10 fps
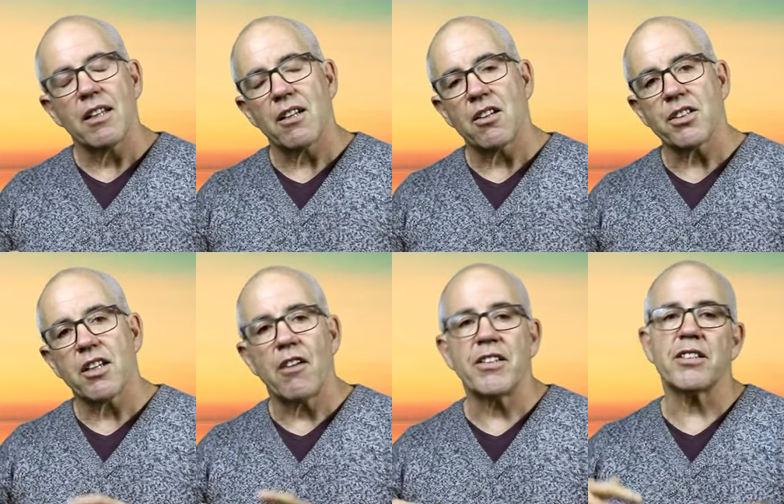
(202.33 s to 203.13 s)
They're not to
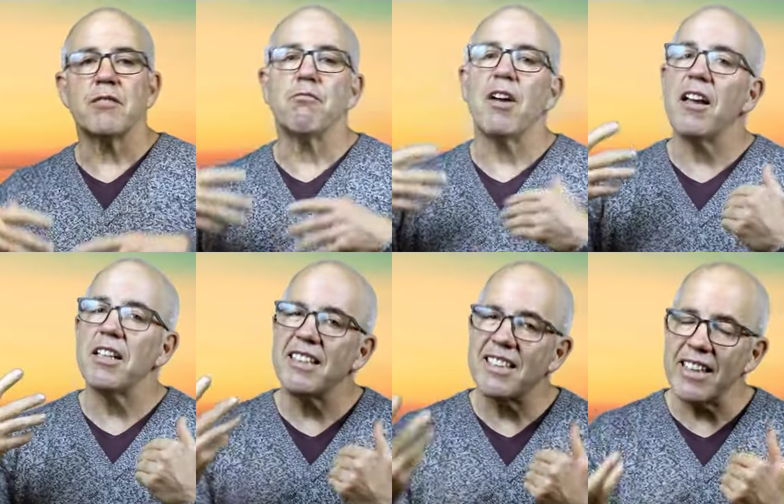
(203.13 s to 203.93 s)
go into
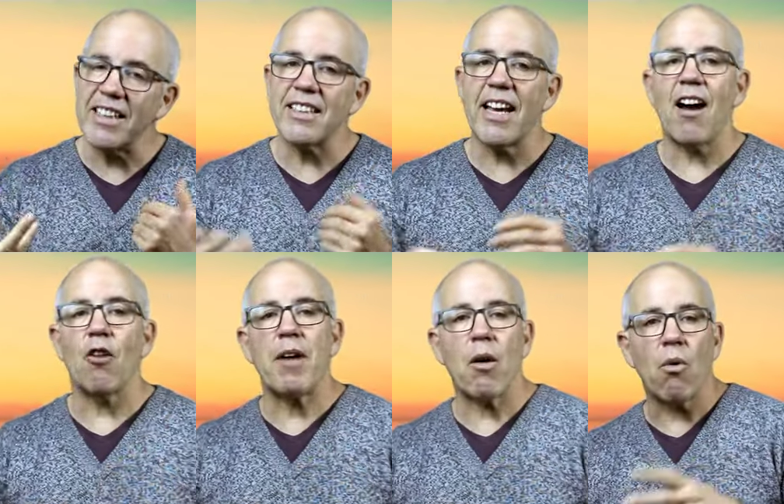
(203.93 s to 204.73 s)
detail about